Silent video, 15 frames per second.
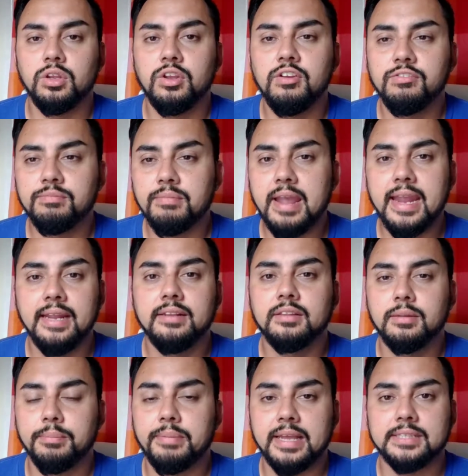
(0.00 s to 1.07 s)
you've made
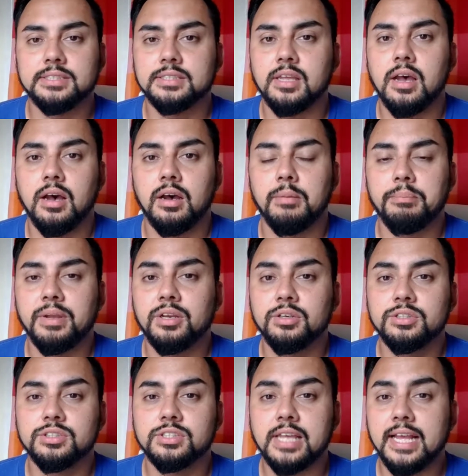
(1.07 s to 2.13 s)
the best start,
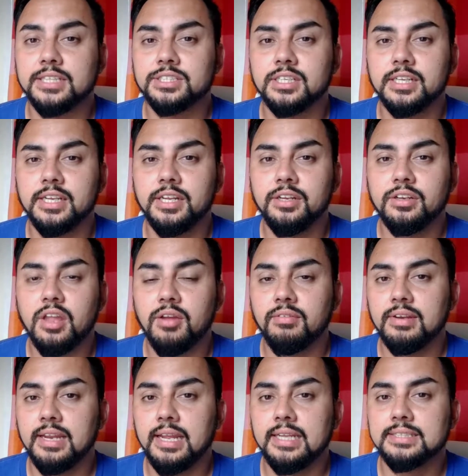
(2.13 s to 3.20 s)
because actually you
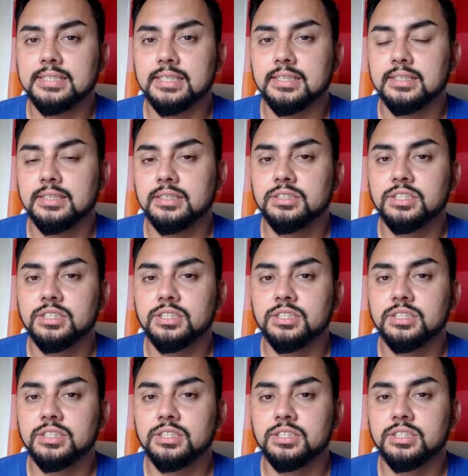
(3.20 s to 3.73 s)
don't need to